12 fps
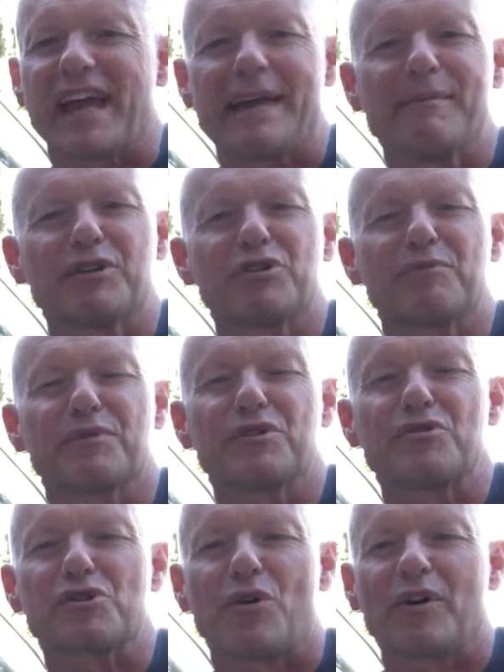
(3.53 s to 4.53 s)
aiming to
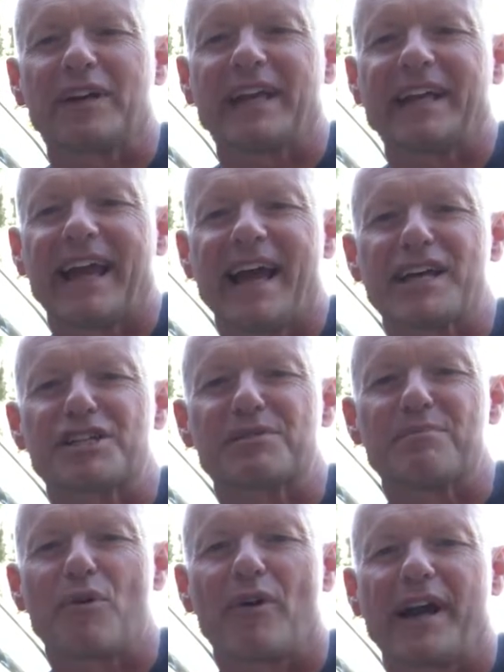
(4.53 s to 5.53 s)
produce oil and
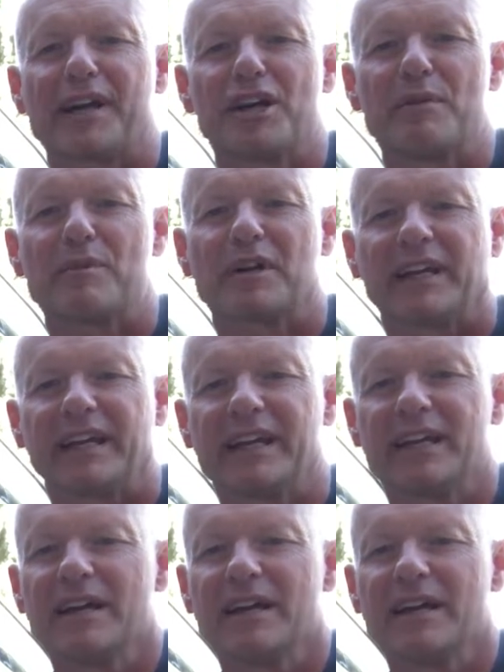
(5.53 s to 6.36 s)
gas more economically,